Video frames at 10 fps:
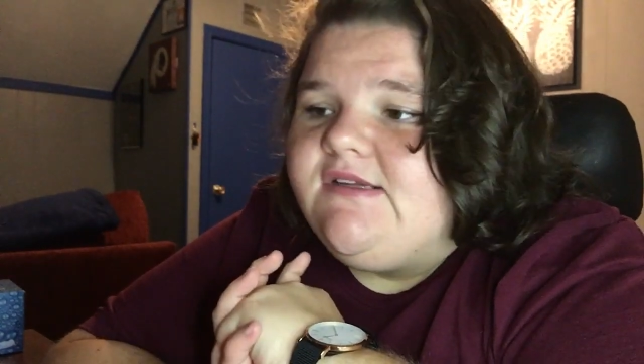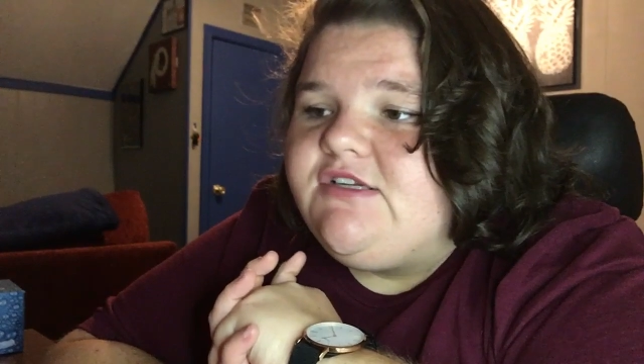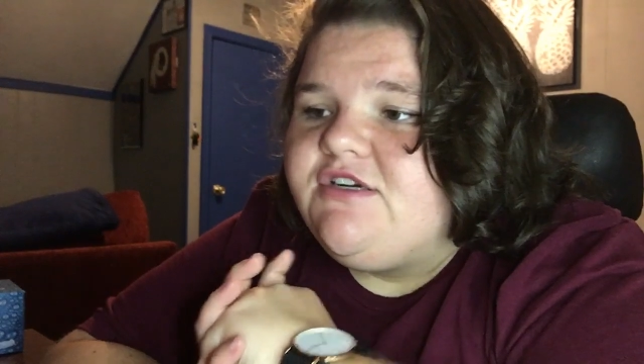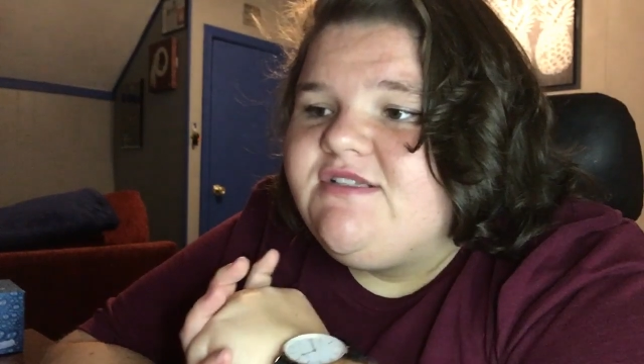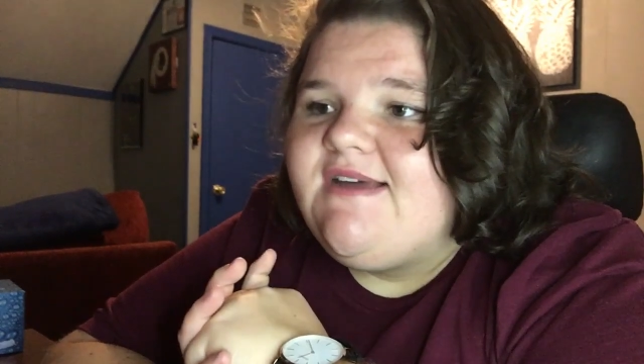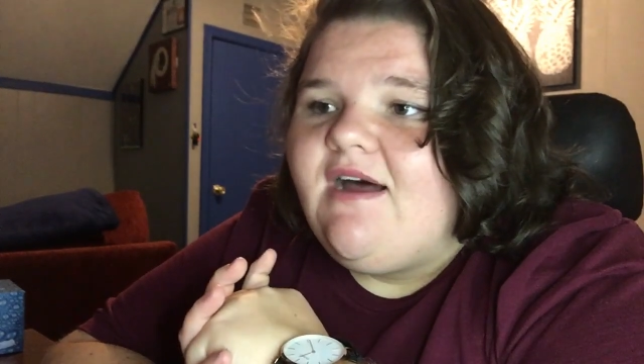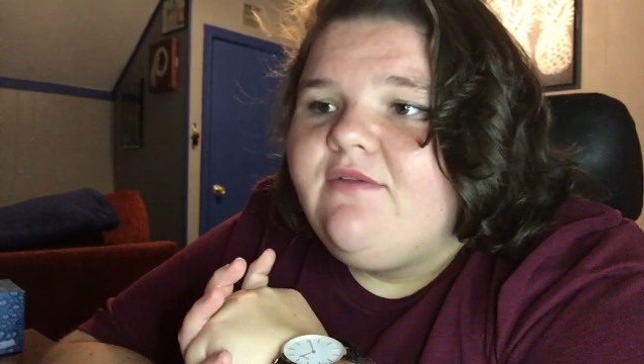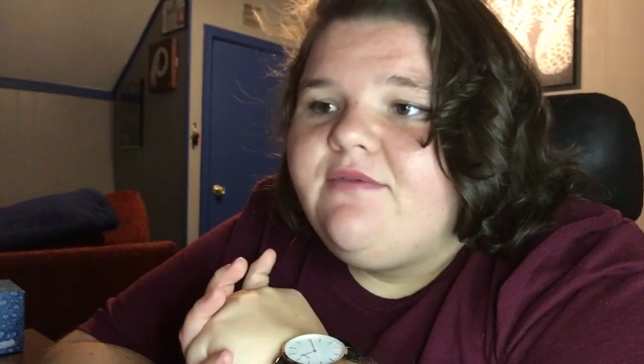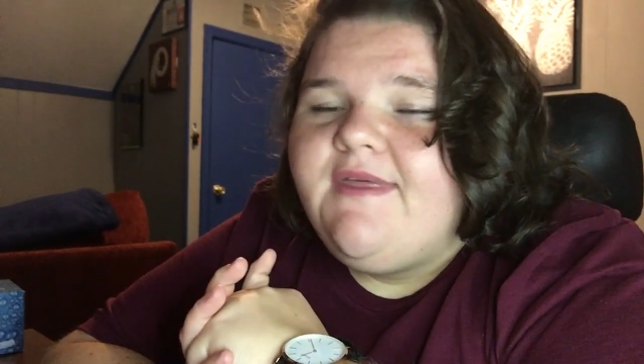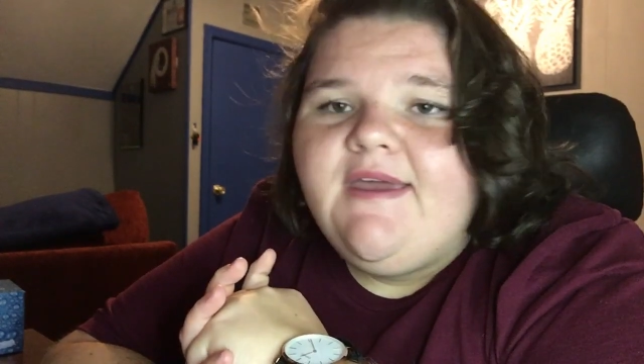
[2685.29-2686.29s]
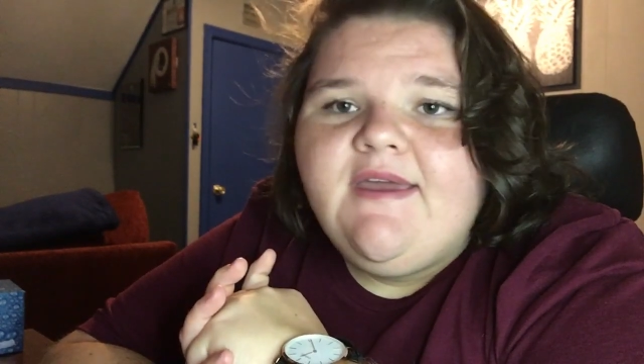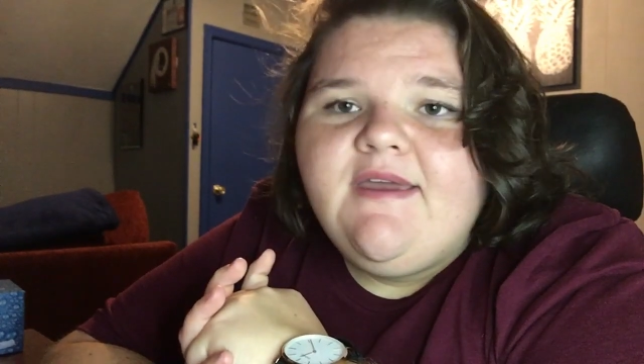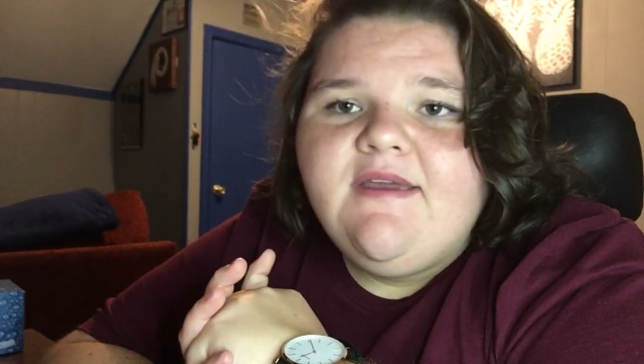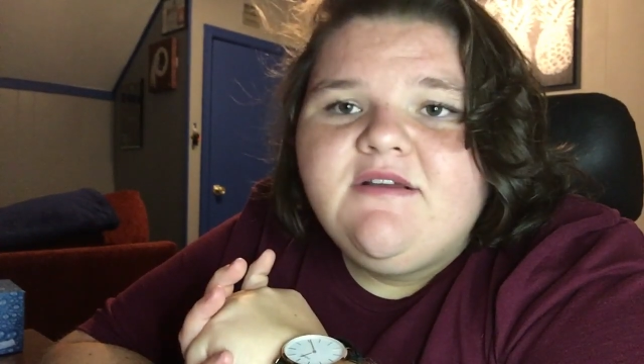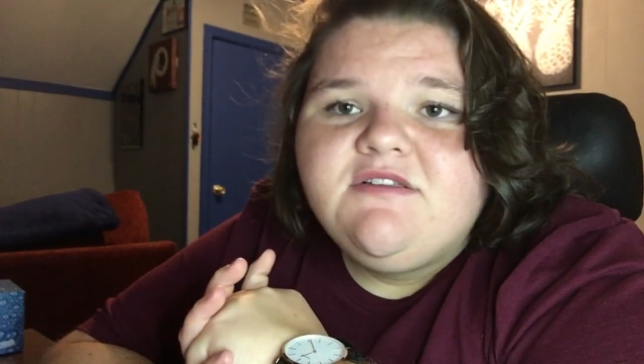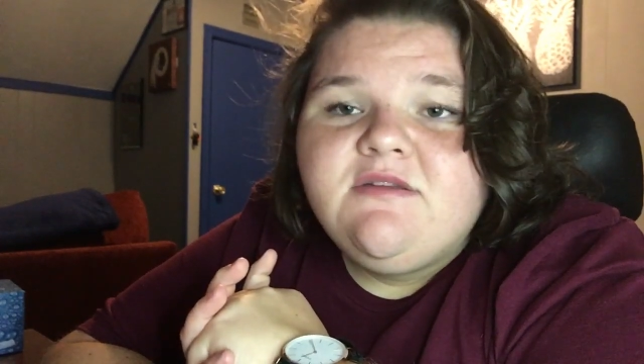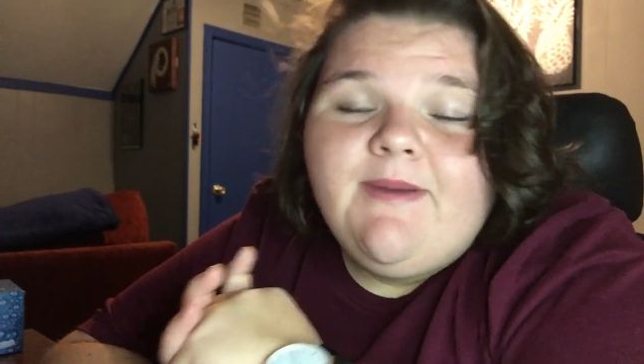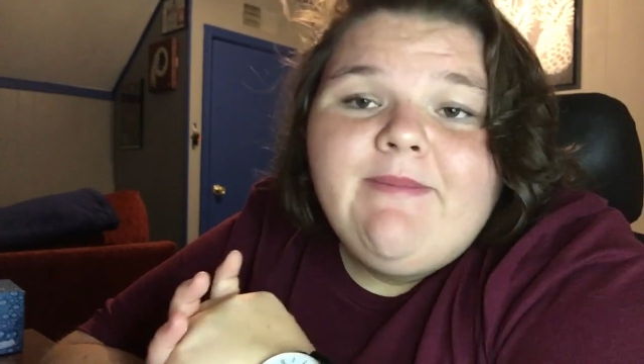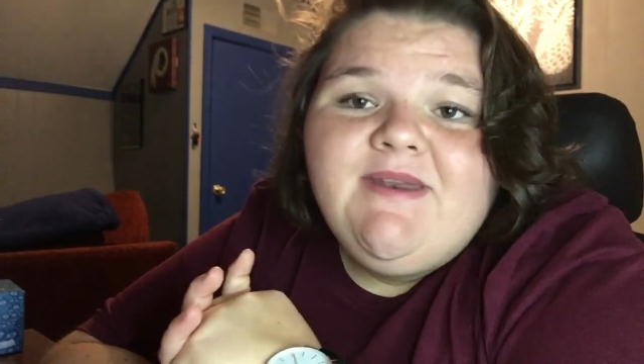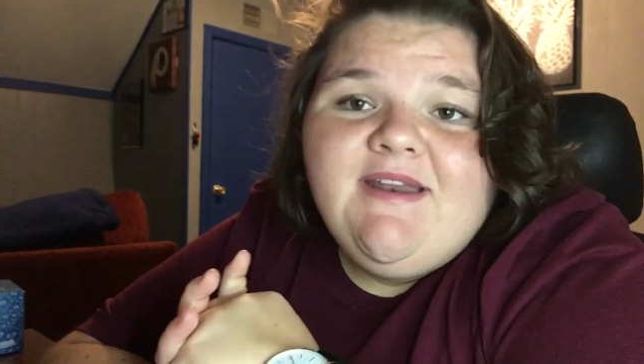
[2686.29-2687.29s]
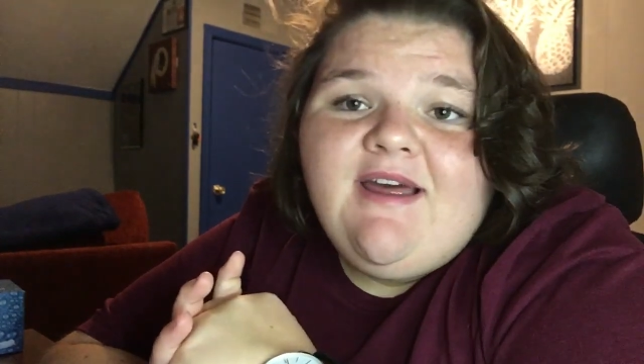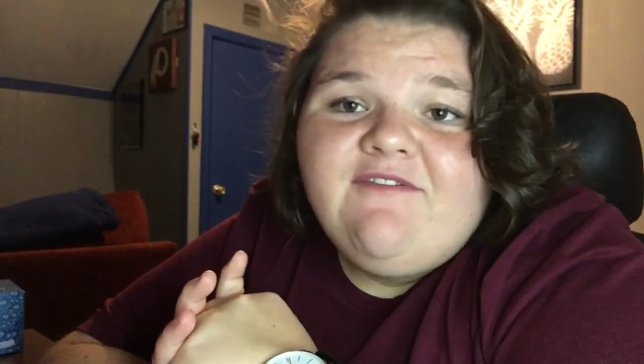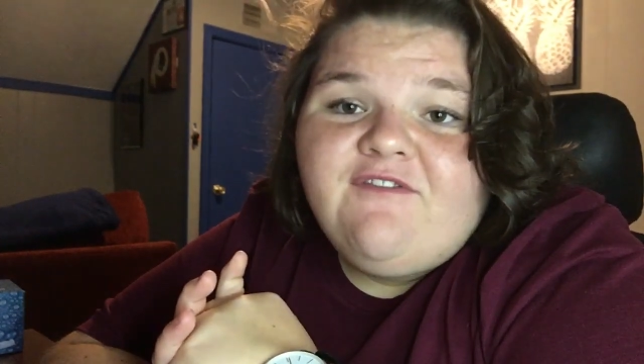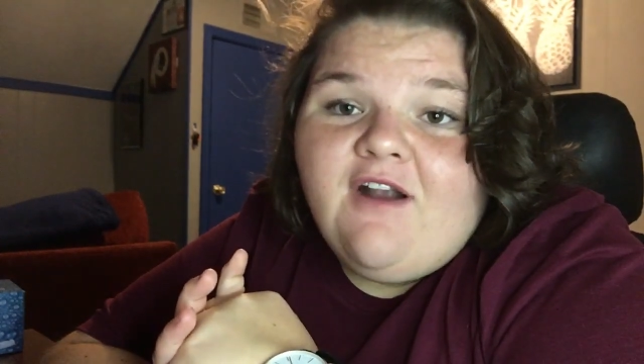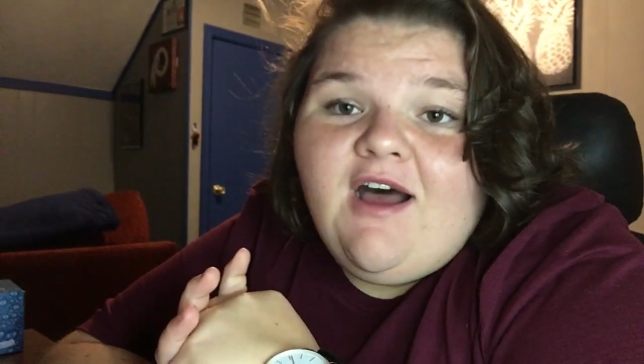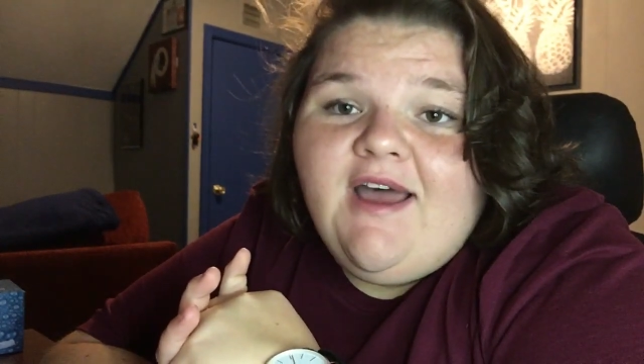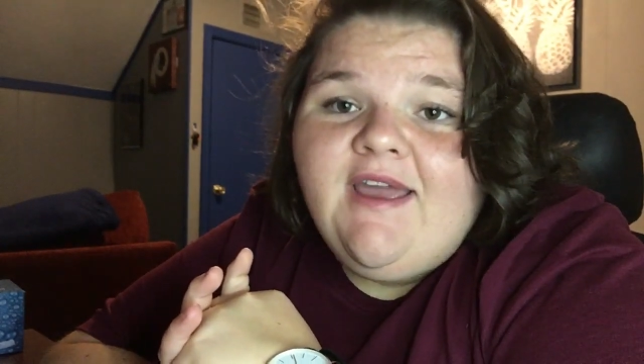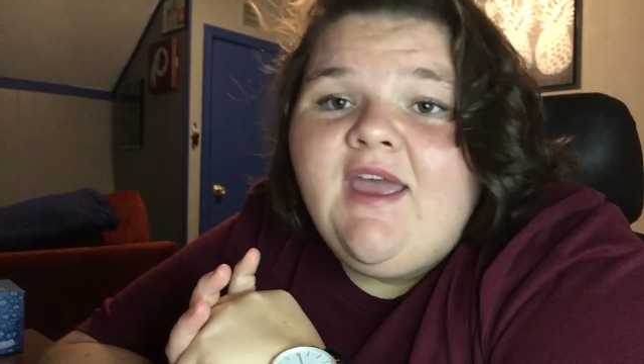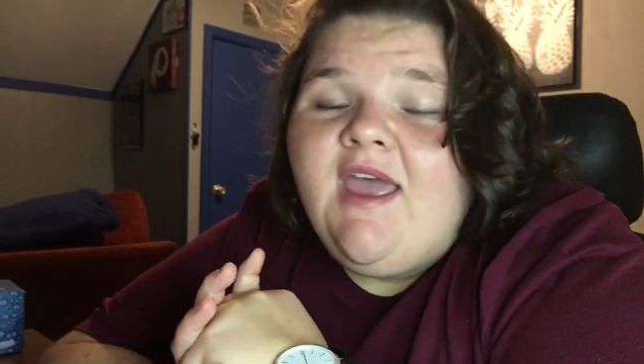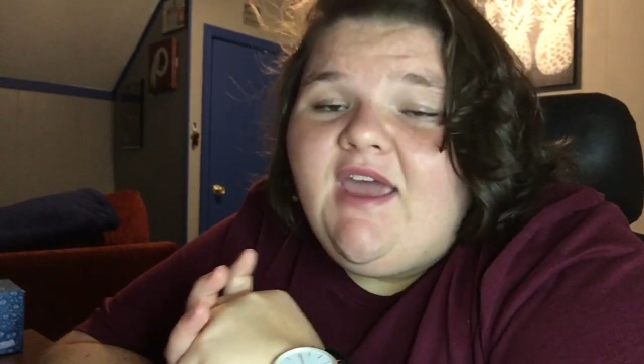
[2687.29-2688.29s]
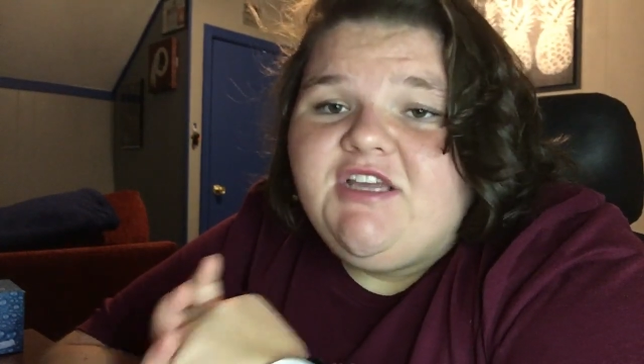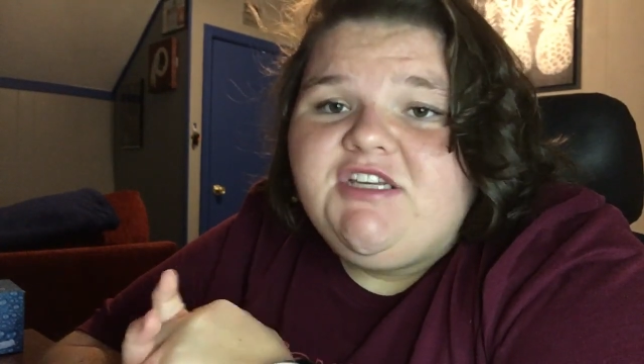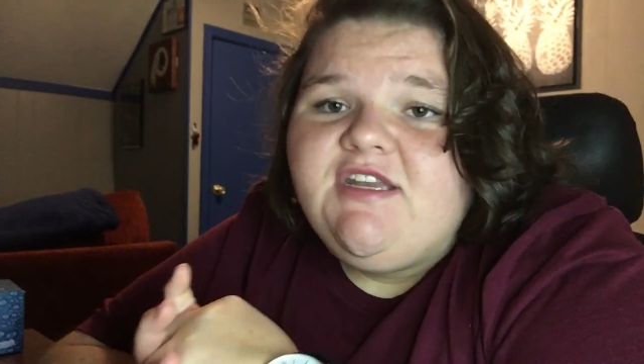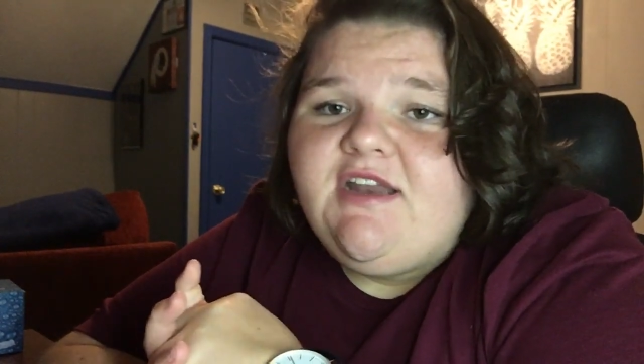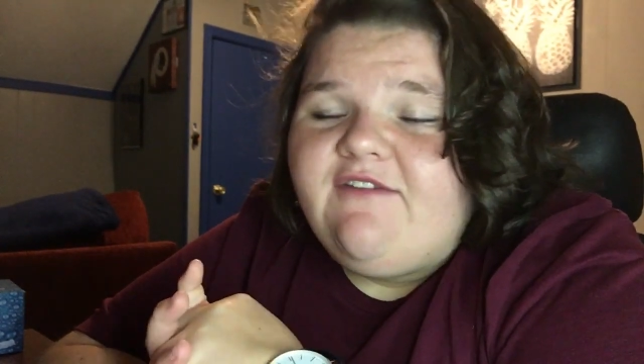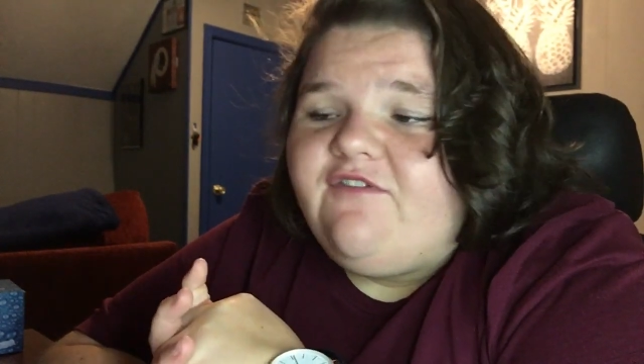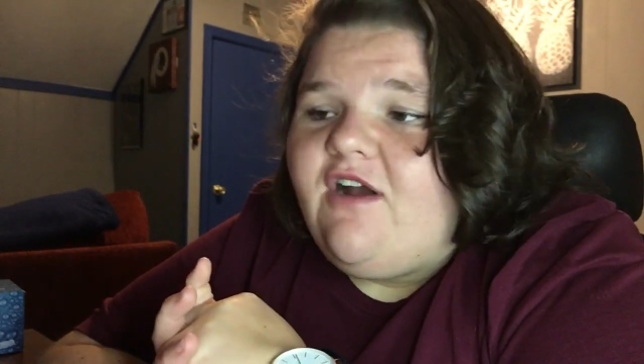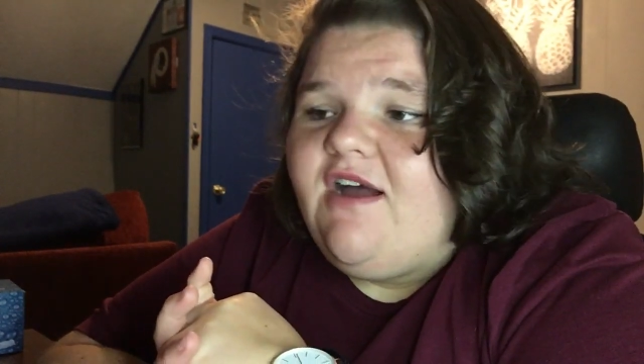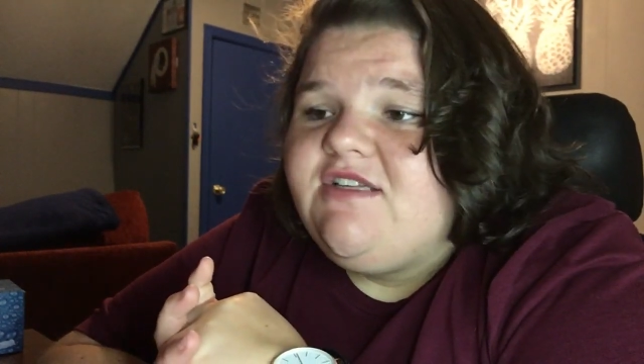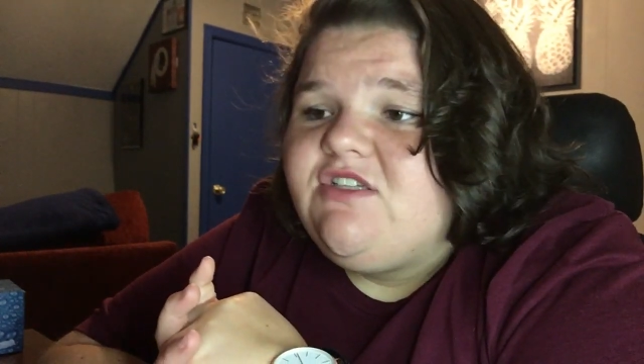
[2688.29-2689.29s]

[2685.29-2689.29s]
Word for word: Turns out they the baby did not fry and she did not fry.